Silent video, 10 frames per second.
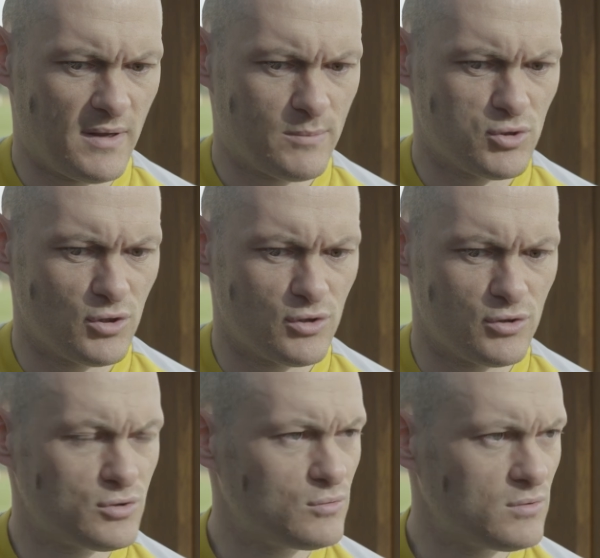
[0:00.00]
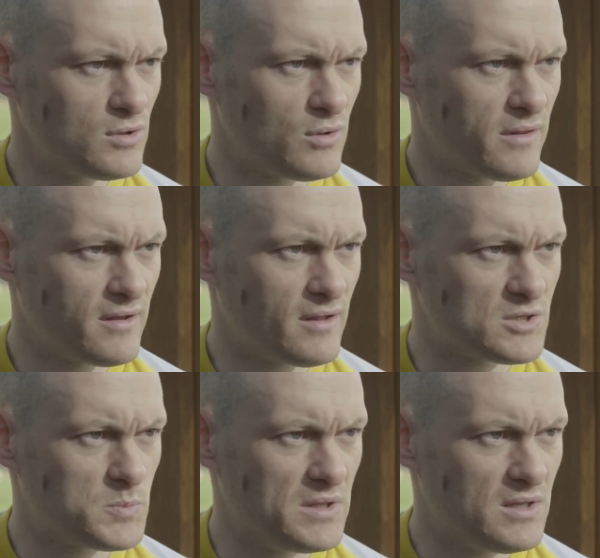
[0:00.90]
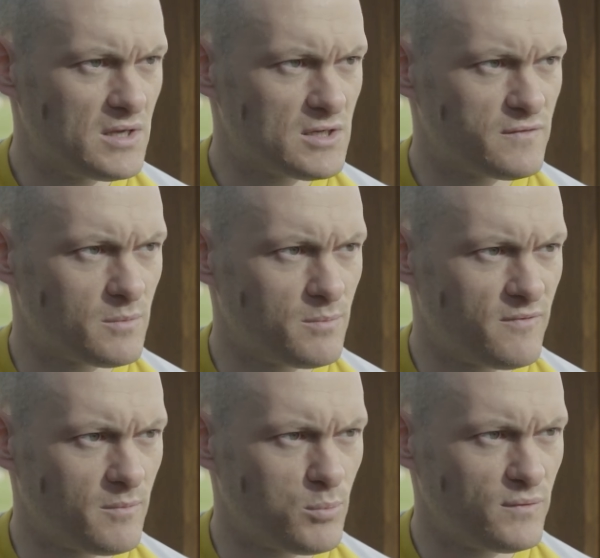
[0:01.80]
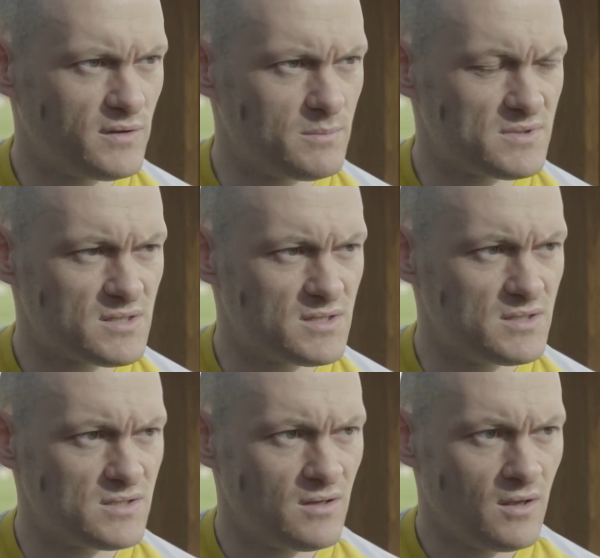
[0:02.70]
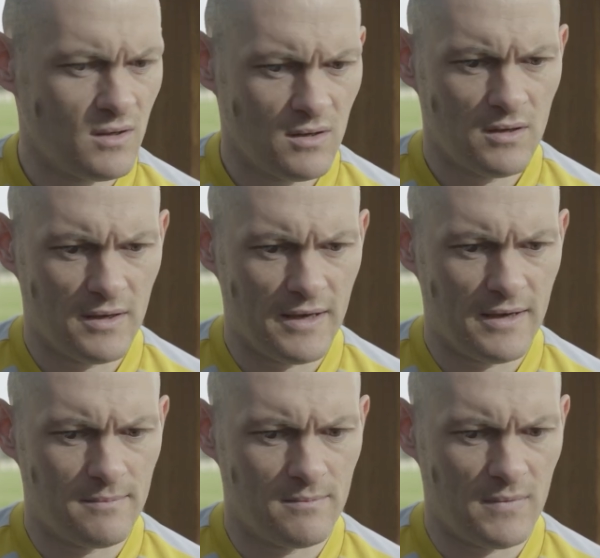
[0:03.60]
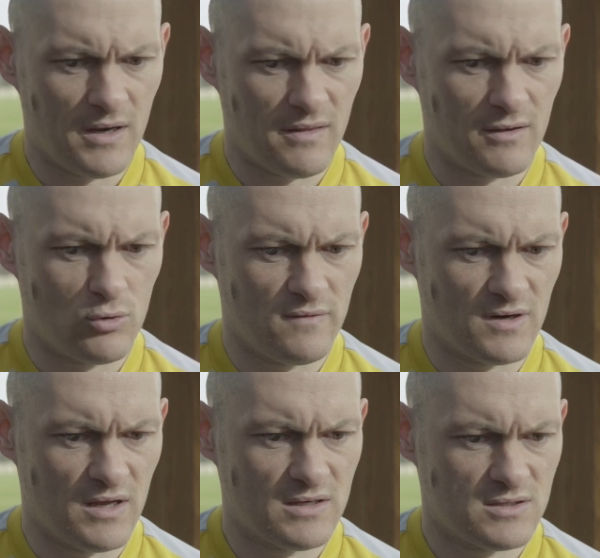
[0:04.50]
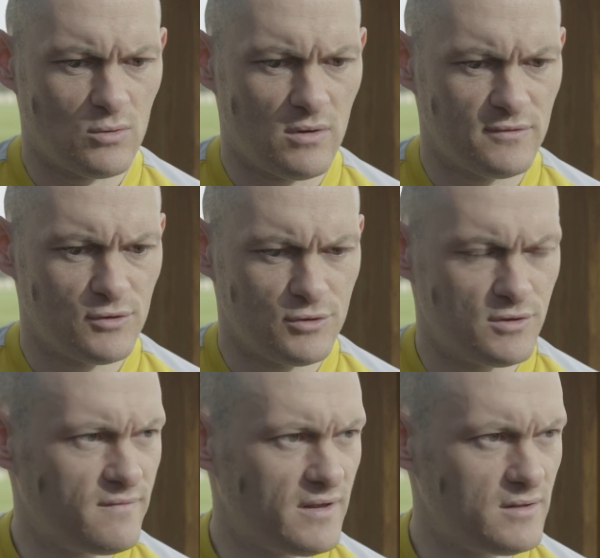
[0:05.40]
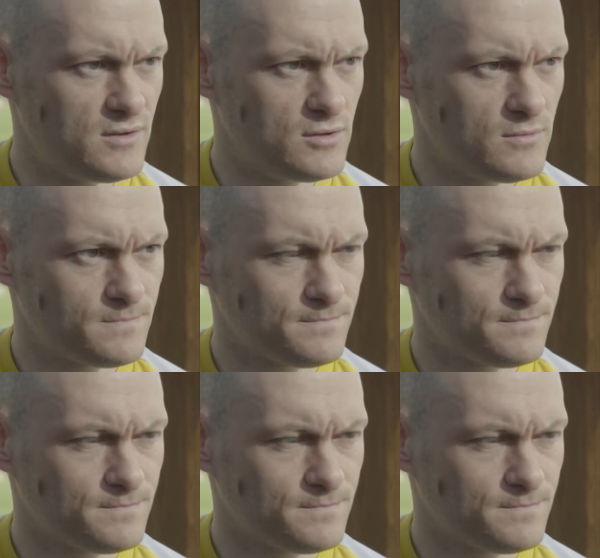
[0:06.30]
to be absolutely crucial. You know, I think that's been the case for both teams this season. And I think whoever gets it will have a huge advantage.